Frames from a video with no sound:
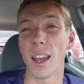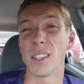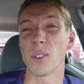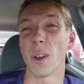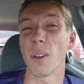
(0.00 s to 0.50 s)

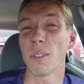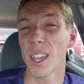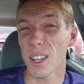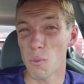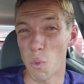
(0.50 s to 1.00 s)
and so I
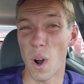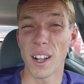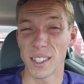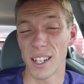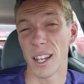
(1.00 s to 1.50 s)
only had
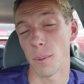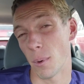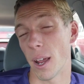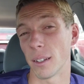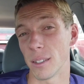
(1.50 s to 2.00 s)
one day to
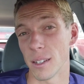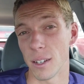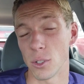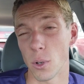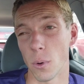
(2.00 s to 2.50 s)
practice
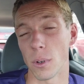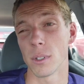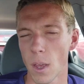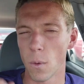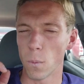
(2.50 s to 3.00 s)
each course.